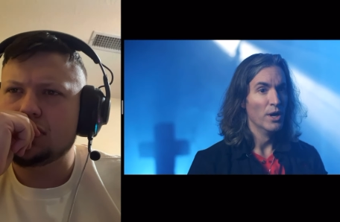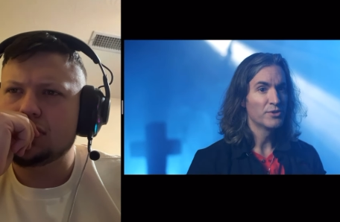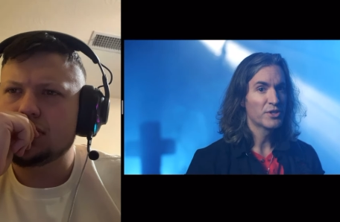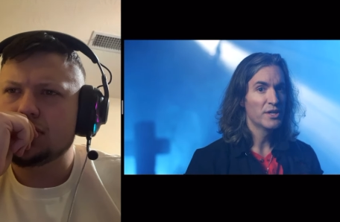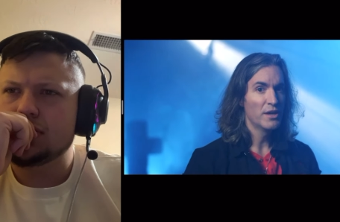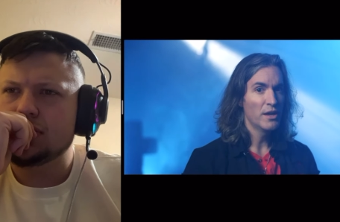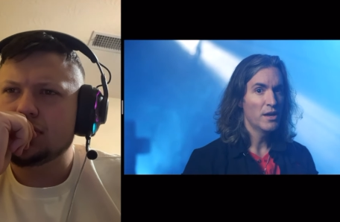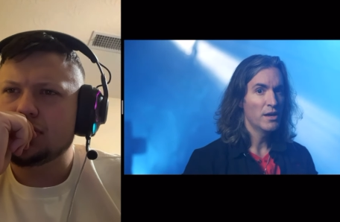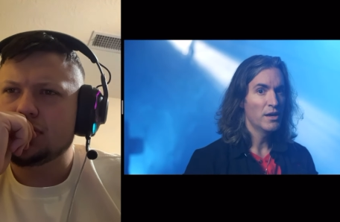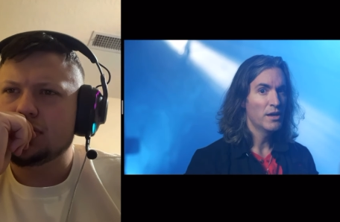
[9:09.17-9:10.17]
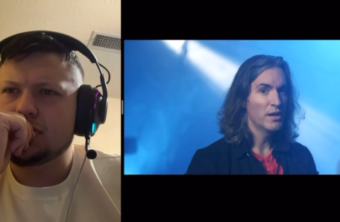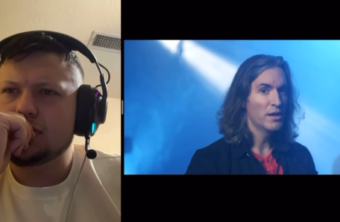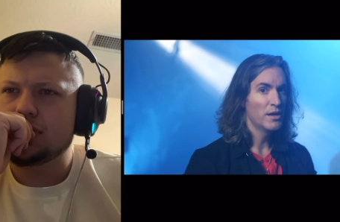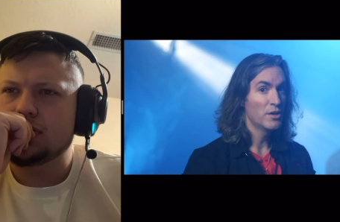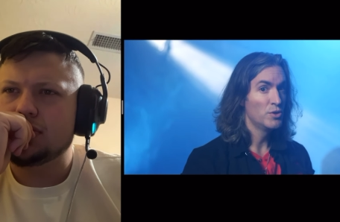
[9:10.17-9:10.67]
Speaker 1: to
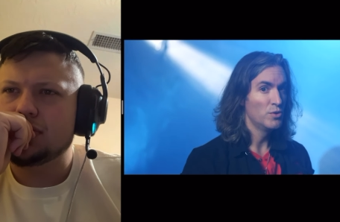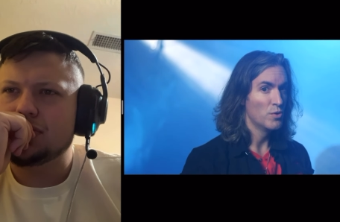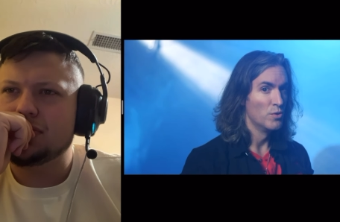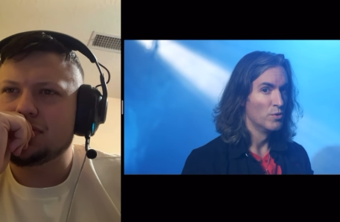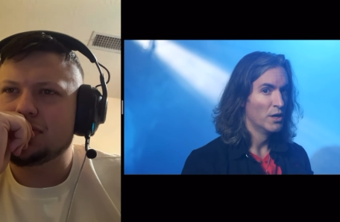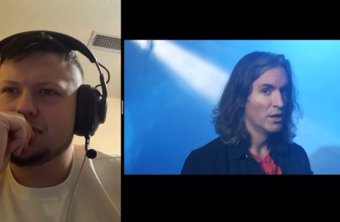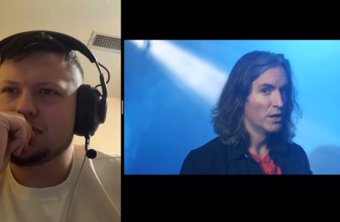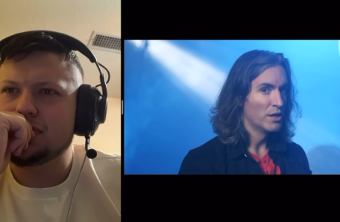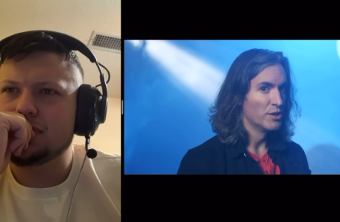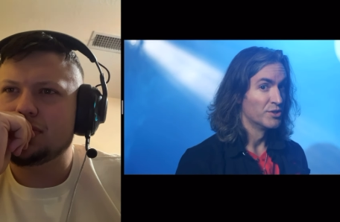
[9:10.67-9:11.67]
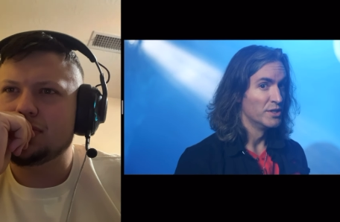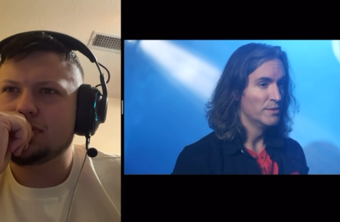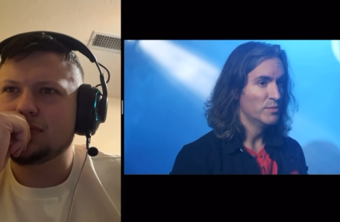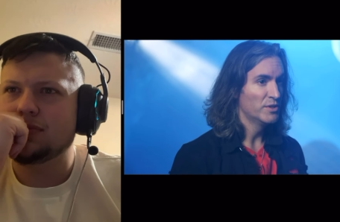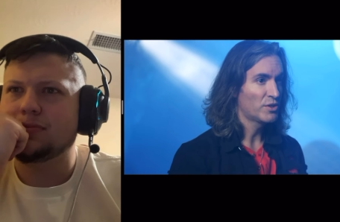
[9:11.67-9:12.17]
get you. There's
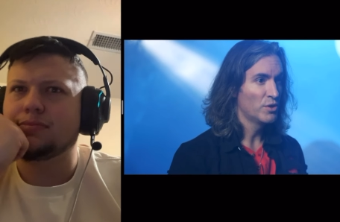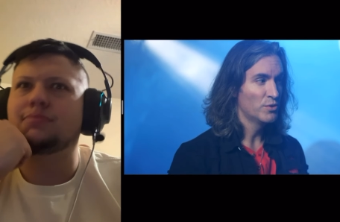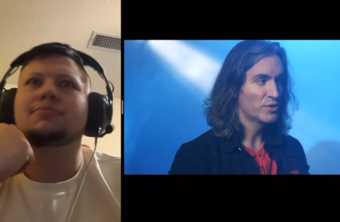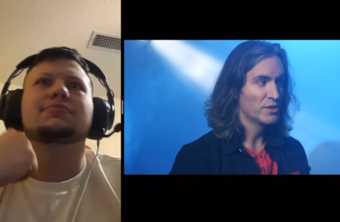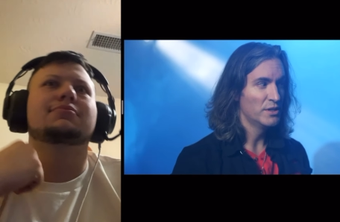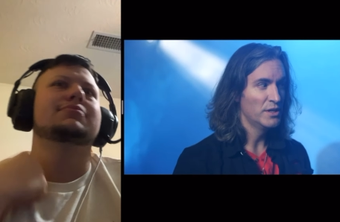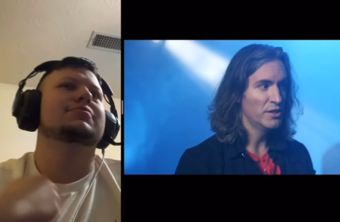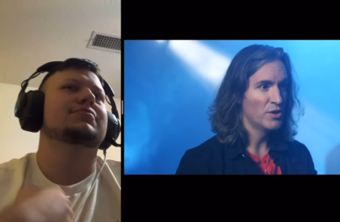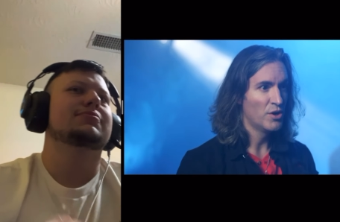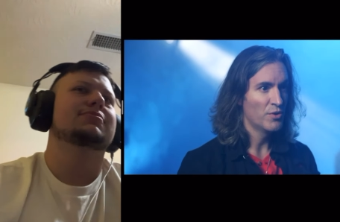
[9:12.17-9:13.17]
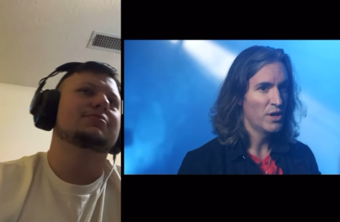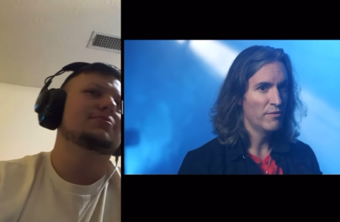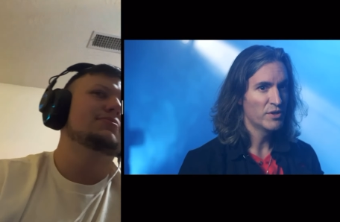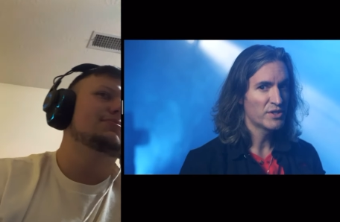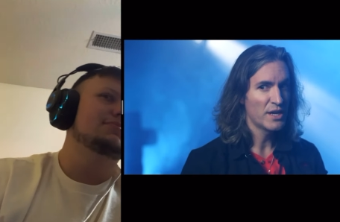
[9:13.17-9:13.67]
demons closing in on
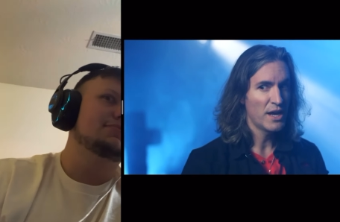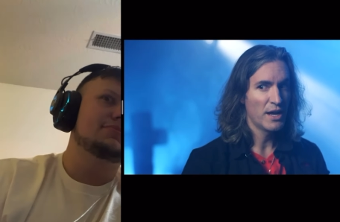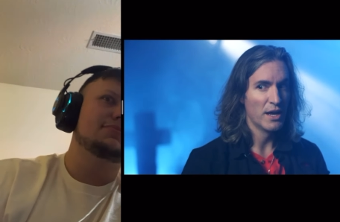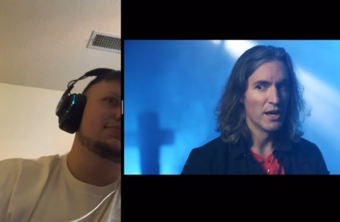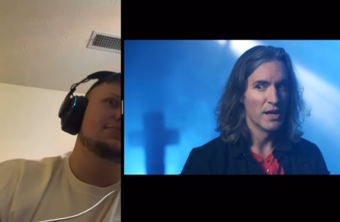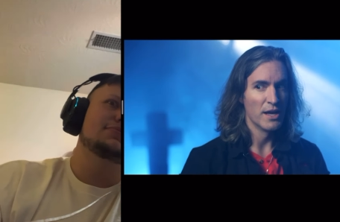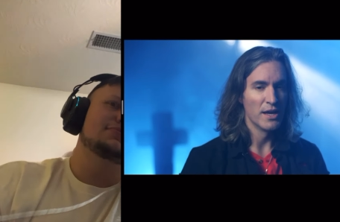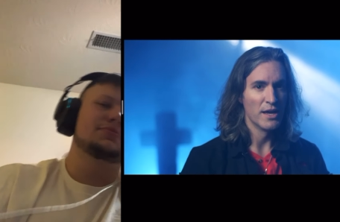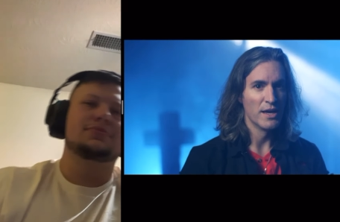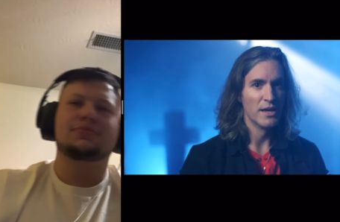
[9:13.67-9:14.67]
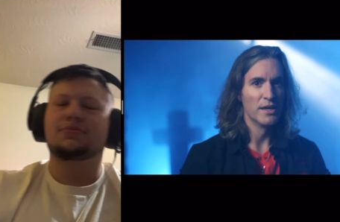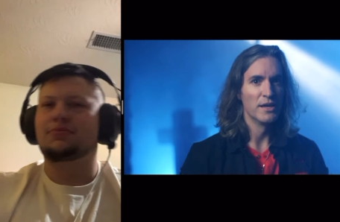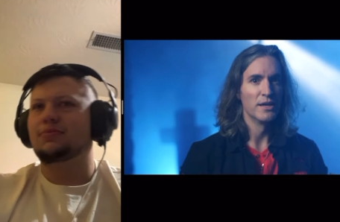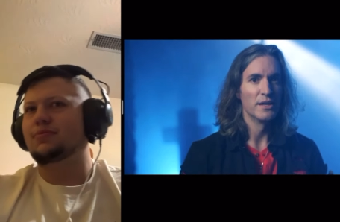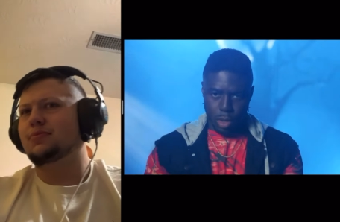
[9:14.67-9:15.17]
every
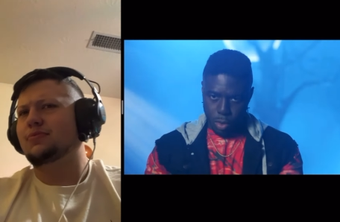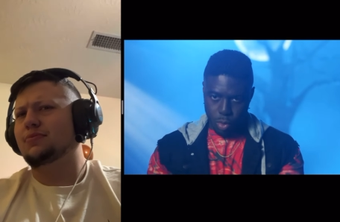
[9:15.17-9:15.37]
side.